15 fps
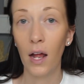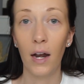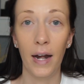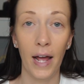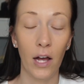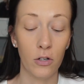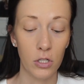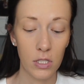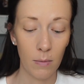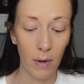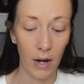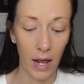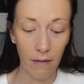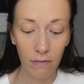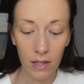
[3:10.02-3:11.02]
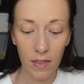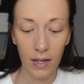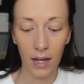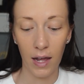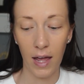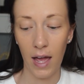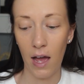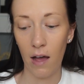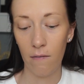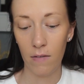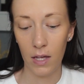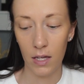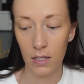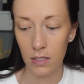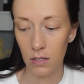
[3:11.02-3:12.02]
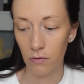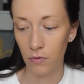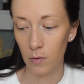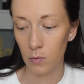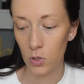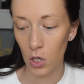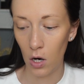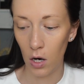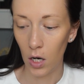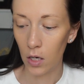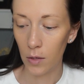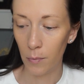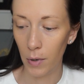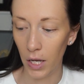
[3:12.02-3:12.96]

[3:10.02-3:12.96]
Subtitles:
Now just about everything I have is from Tarte,